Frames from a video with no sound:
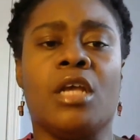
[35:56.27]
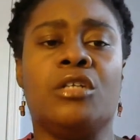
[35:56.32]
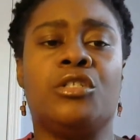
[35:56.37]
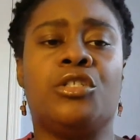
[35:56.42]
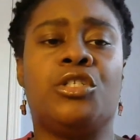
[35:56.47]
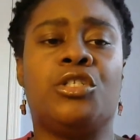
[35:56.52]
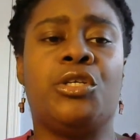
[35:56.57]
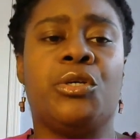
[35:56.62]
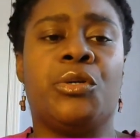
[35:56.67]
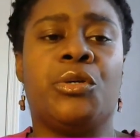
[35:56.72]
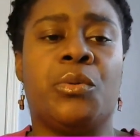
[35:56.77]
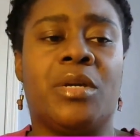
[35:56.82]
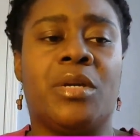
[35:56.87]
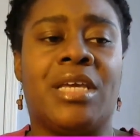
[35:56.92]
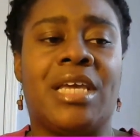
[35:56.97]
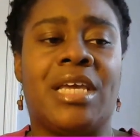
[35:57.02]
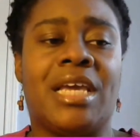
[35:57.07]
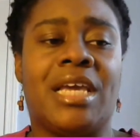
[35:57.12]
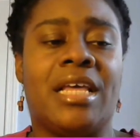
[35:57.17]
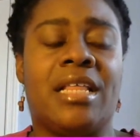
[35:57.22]
to
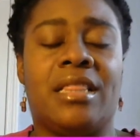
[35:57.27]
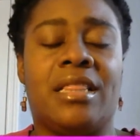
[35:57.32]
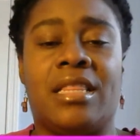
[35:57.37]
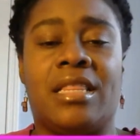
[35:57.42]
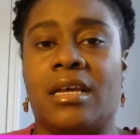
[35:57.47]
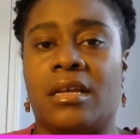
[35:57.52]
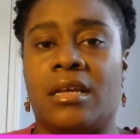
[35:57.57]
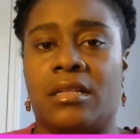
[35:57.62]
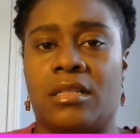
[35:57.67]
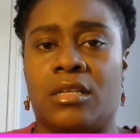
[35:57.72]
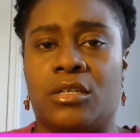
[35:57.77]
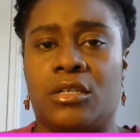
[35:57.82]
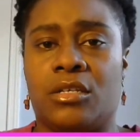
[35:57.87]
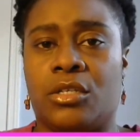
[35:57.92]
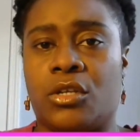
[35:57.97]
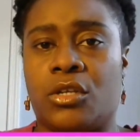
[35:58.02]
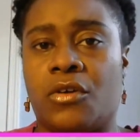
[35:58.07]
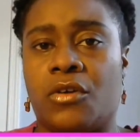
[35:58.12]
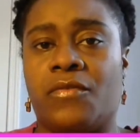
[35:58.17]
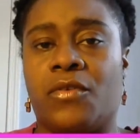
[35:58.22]
get the
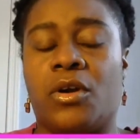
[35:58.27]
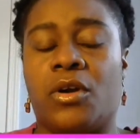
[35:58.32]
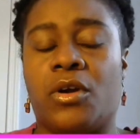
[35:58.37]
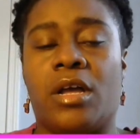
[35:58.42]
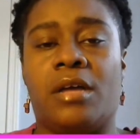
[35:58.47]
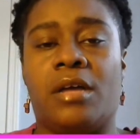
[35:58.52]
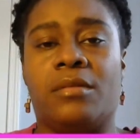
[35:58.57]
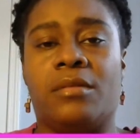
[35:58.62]
server,